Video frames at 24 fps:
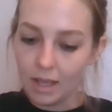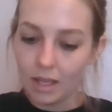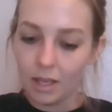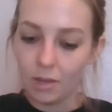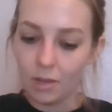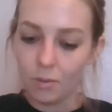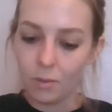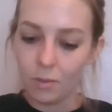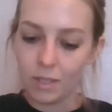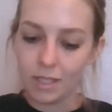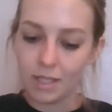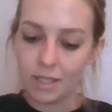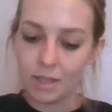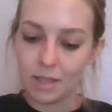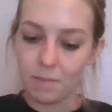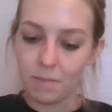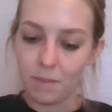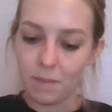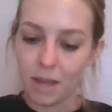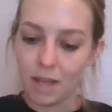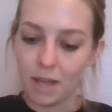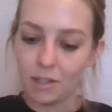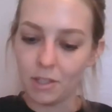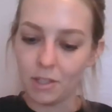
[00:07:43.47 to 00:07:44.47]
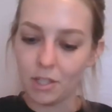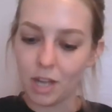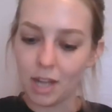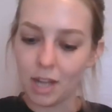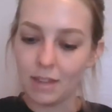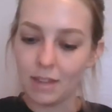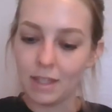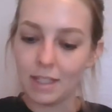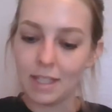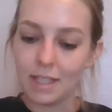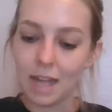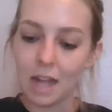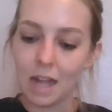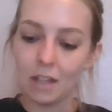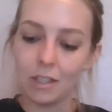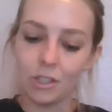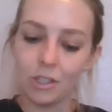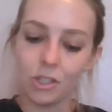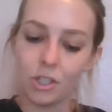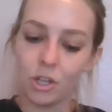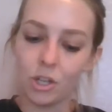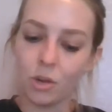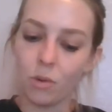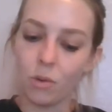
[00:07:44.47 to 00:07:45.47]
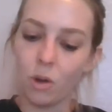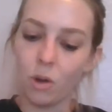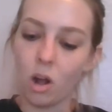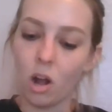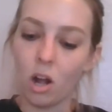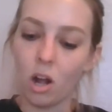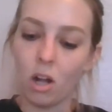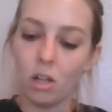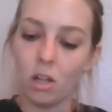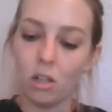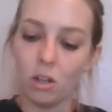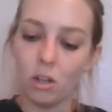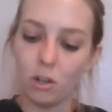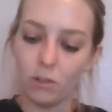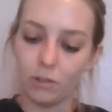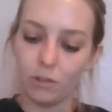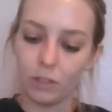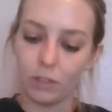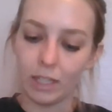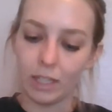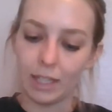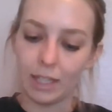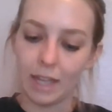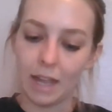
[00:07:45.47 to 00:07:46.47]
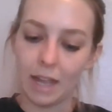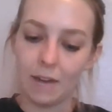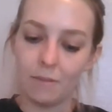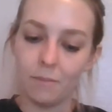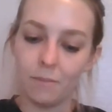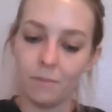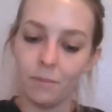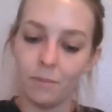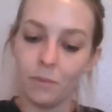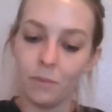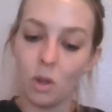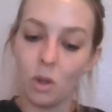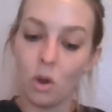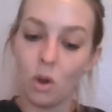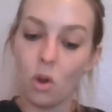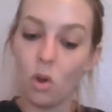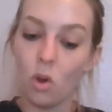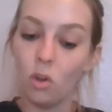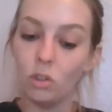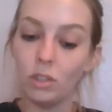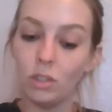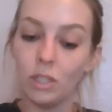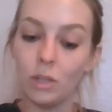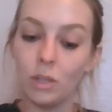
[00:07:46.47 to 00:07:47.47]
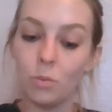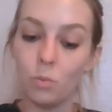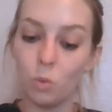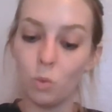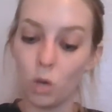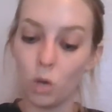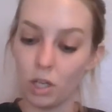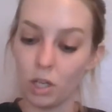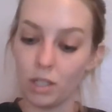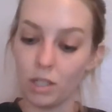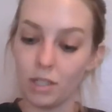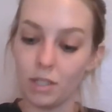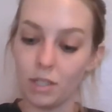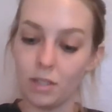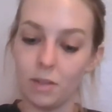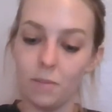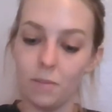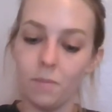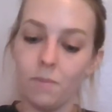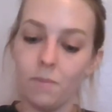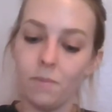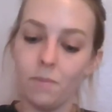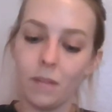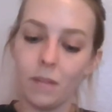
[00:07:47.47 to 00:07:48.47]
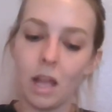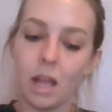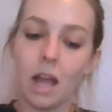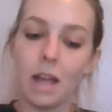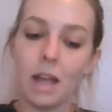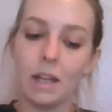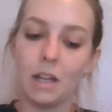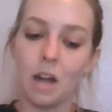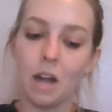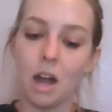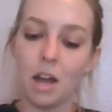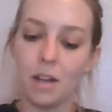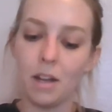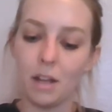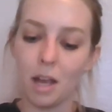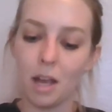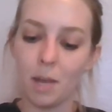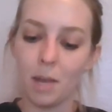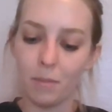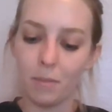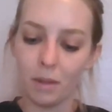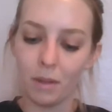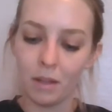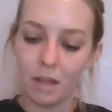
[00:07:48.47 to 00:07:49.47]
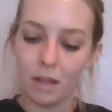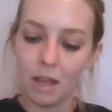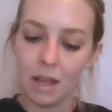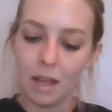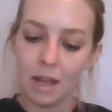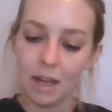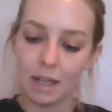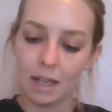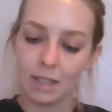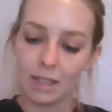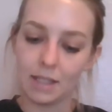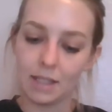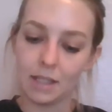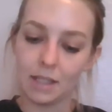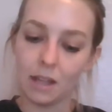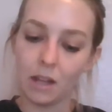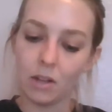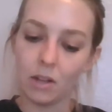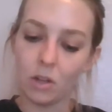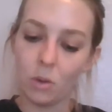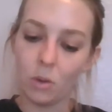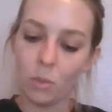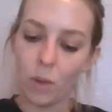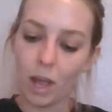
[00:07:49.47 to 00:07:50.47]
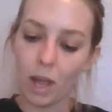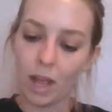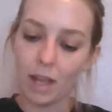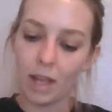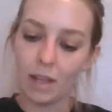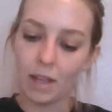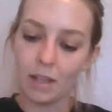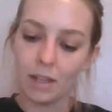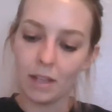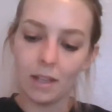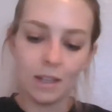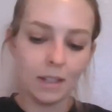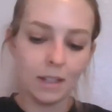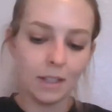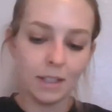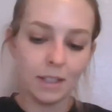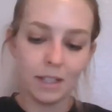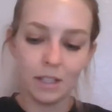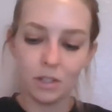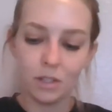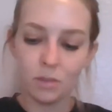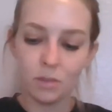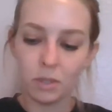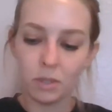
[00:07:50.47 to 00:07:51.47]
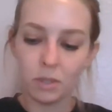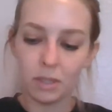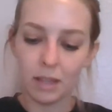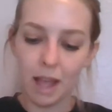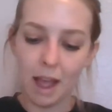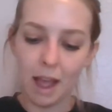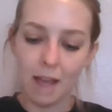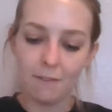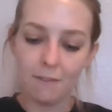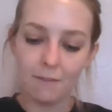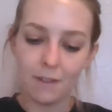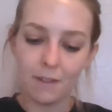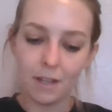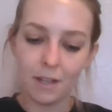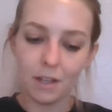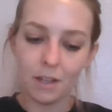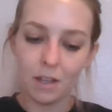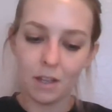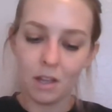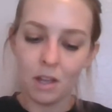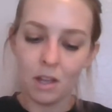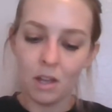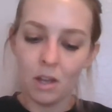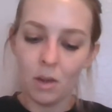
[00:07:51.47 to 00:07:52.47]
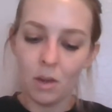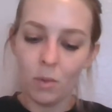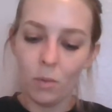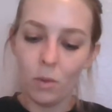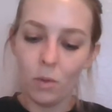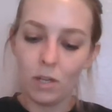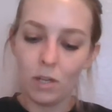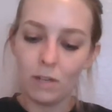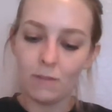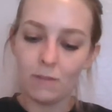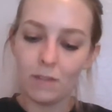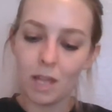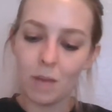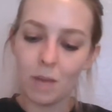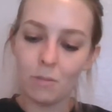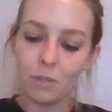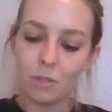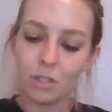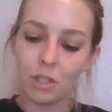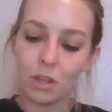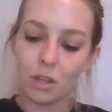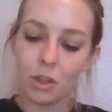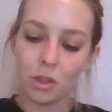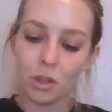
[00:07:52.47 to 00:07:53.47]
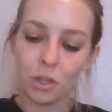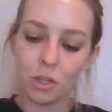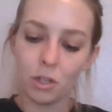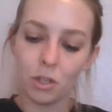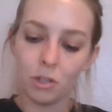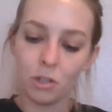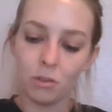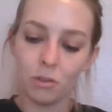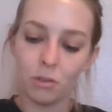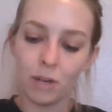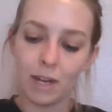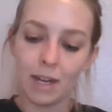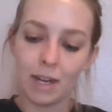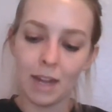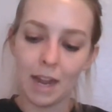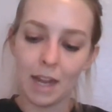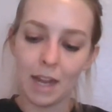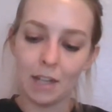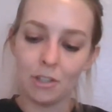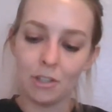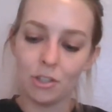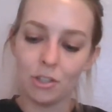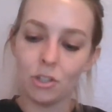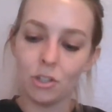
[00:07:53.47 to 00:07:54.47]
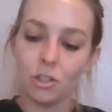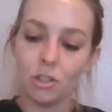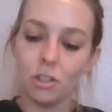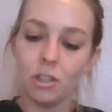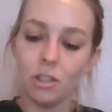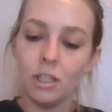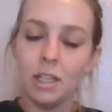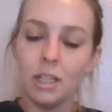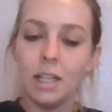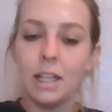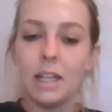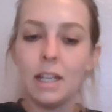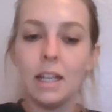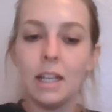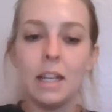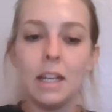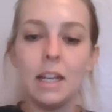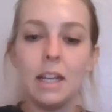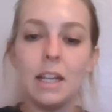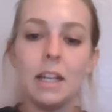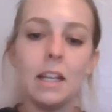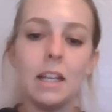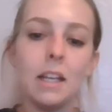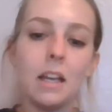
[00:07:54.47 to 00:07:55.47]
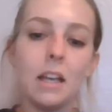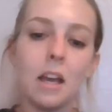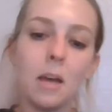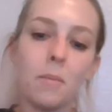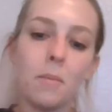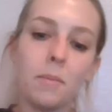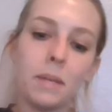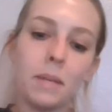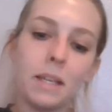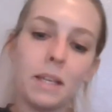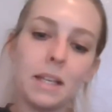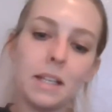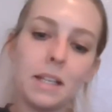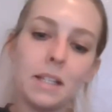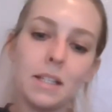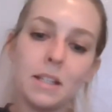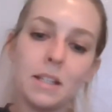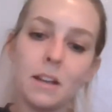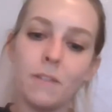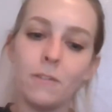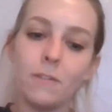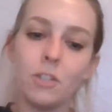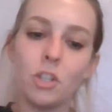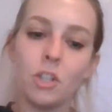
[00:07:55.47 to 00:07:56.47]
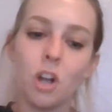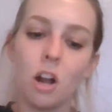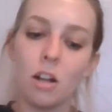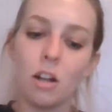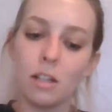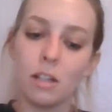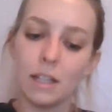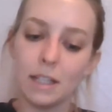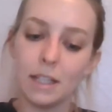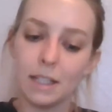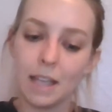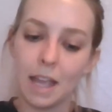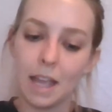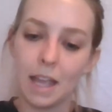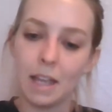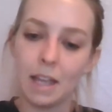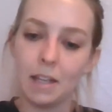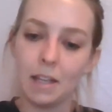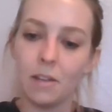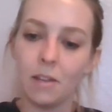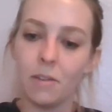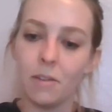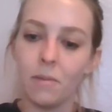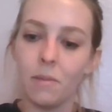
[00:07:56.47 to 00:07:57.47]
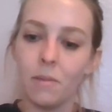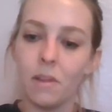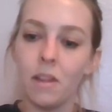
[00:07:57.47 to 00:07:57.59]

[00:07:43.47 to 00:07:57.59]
It was the bench at the talent show all over again, only worse. I got up. I slunk away. Kids were laughing. One of them was a third-grade angel eating a piece of chocolate cake.